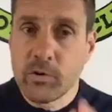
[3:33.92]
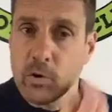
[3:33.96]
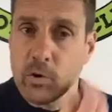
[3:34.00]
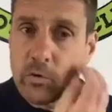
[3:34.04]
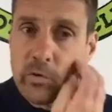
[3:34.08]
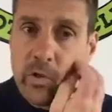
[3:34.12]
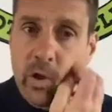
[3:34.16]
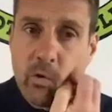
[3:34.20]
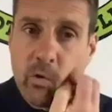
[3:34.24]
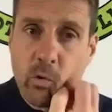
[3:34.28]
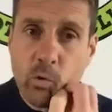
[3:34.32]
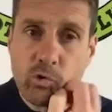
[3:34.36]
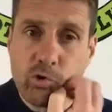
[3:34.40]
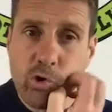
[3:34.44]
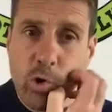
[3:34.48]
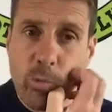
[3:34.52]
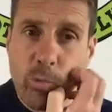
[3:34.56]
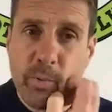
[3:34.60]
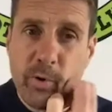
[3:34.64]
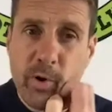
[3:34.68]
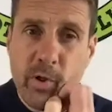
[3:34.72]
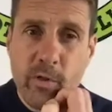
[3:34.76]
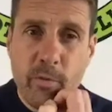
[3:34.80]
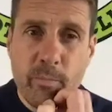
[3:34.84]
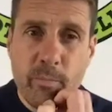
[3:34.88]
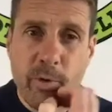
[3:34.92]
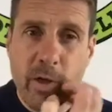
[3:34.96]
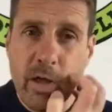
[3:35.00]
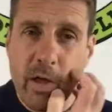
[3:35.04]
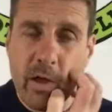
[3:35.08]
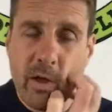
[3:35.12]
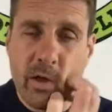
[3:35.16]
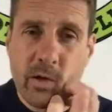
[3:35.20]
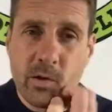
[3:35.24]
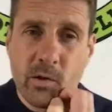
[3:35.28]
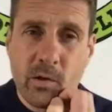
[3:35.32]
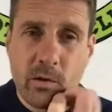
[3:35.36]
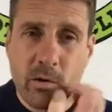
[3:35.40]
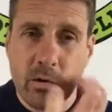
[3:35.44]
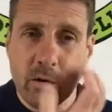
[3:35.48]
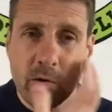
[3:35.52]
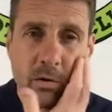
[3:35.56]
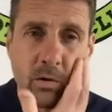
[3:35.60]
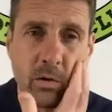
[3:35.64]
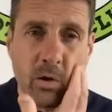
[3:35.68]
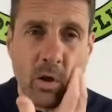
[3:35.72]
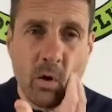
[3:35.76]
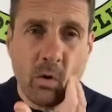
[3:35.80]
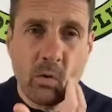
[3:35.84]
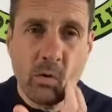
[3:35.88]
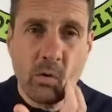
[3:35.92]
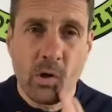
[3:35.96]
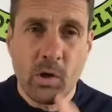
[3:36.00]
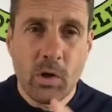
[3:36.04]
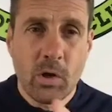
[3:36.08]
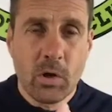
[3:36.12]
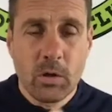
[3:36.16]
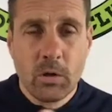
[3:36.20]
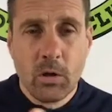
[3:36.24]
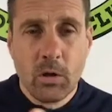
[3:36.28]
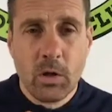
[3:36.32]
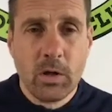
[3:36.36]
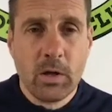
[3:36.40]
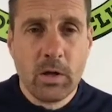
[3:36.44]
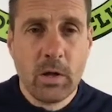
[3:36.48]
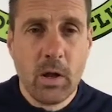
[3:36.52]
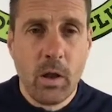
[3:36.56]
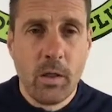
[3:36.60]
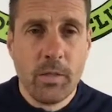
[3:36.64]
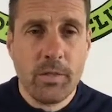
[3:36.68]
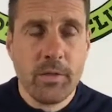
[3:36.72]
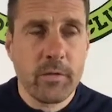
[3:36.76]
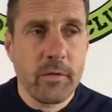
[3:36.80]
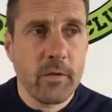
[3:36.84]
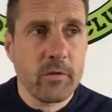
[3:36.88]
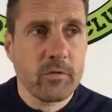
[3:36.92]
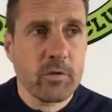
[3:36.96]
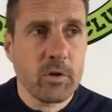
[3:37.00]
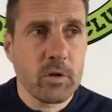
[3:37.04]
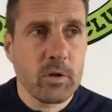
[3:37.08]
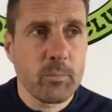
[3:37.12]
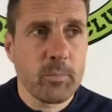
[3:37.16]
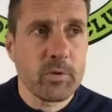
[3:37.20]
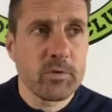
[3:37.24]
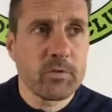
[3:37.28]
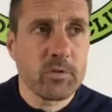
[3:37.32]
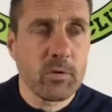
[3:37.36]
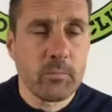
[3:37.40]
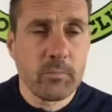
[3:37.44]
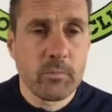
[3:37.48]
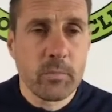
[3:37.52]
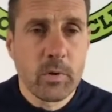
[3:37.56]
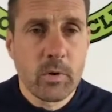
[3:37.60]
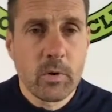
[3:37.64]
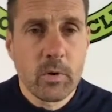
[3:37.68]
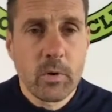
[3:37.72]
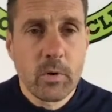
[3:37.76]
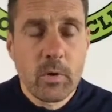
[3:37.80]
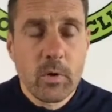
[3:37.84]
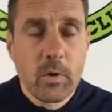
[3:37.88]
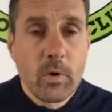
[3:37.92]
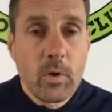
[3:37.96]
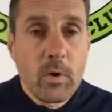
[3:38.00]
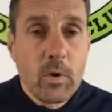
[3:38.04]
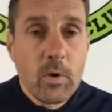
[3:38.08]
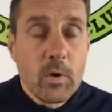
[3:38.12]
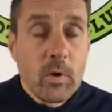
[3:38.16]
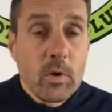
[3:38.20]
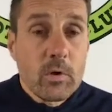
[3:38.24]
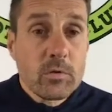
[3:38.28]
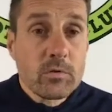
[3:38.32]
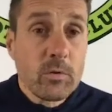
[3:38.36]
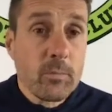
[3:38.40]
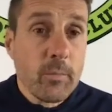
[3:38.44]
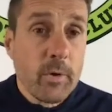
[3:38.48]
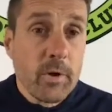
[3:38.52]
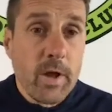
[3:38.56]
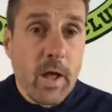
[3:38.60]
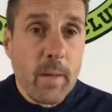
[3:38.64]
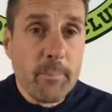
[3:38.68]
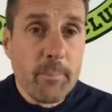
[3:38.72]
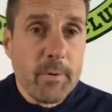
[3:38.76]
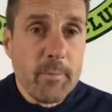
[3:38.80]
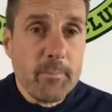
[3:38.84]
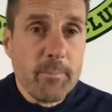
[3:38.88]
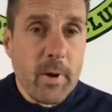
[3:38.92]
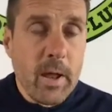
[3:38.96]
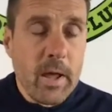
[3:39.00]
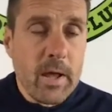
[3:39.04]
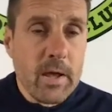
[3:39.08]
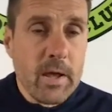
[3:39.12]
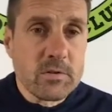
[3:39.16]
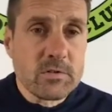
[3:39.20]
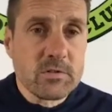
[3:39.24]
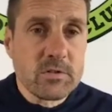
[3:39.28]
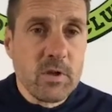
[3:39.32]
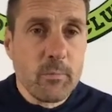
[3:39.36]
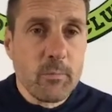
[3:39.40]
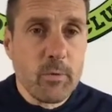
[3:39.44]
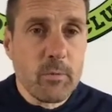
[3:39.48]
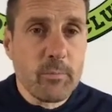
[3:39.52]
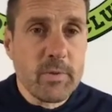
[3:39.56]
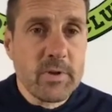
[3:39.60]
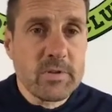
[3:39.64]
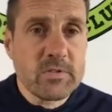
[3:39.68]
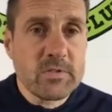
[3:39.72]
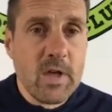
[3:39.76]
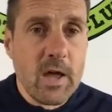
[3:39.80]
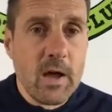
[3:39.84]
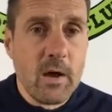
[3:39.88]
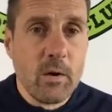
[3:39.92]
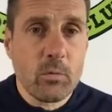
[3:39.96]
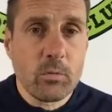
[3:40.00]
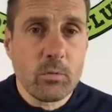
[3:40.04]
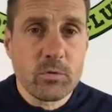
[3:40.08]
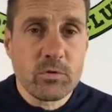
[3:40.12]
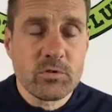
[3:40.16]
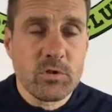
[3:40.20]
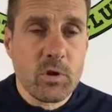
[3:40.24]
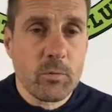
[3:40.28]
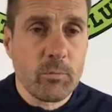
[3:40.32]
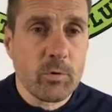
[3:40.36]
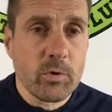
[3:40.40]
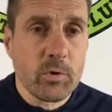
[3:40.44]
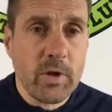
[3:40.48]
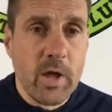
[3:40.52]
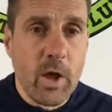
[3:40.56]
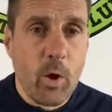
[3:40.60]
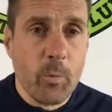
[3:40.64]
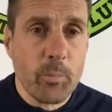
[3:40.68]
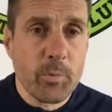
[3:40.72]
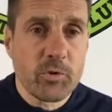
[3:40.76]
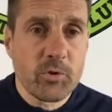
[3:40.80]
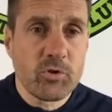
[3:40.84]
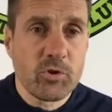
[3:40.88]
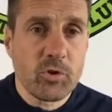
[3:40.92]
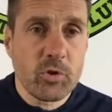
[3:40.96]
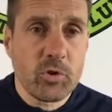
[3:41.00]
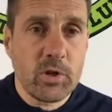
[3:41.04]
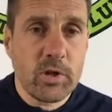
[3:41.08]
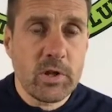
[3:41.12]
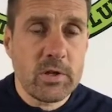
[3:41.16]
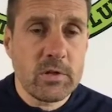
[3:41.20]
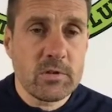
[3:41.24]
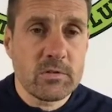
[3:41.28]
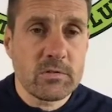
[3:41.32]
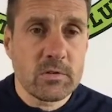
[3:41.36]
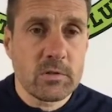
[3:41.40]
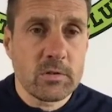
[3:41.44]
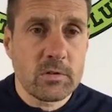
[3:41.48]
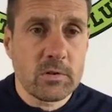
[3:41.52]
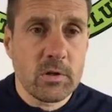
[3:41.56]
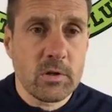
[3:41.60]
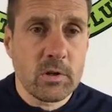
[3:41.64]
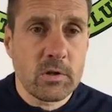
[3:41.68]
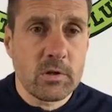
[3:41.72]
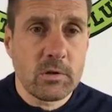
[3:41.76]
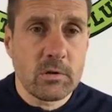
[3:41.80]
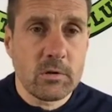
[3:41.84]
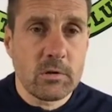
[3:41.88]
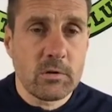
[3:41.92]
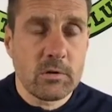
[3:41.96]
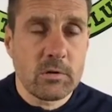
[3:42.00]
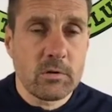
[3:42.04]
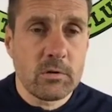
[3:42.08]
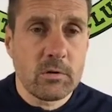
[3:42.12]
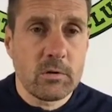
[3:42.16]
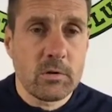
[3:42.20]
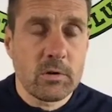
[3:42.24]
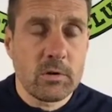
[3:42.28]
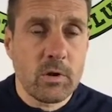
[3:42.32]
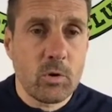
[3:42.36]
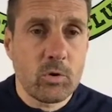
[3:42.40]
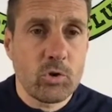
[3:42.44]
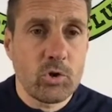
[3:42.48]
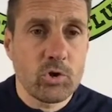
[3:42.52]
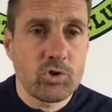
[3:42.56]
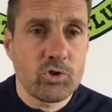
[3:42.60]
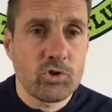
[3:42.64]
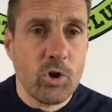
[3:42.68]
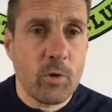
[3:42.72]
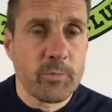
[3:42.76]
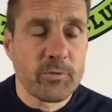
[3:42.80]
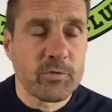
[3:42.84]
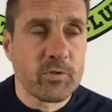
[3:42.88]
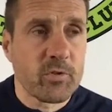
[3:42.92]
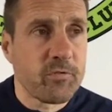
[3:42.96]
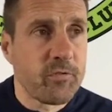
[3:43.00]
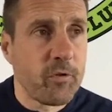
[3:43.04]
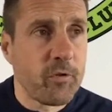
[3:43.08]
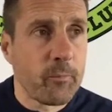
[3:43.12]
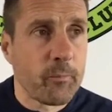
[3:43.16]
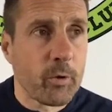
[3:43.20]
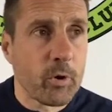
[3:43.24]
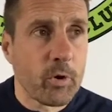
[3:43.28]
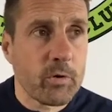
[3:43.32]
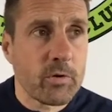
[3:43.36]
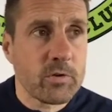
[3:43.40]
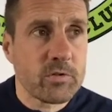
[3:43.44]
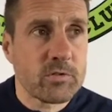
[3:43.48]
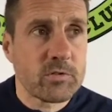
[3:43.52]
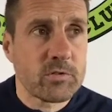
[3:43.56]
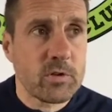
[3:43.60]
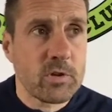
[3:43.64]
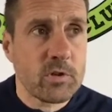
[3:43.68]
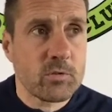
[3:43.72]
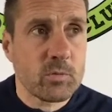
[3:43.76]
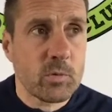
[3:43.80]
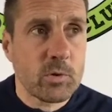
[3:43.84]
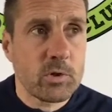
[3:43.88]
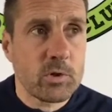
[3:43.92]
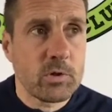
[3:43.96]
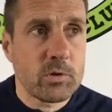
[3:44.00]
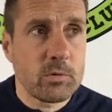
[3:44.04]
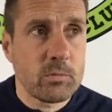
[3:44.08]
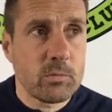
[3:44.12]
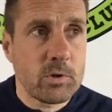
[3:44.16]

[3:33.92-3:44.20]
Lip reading: They're all chomping at the bit. And, like in anything, there's going to be some unhappy players. Some will miss out. Some will get opportunities. And your job as a footballer is when you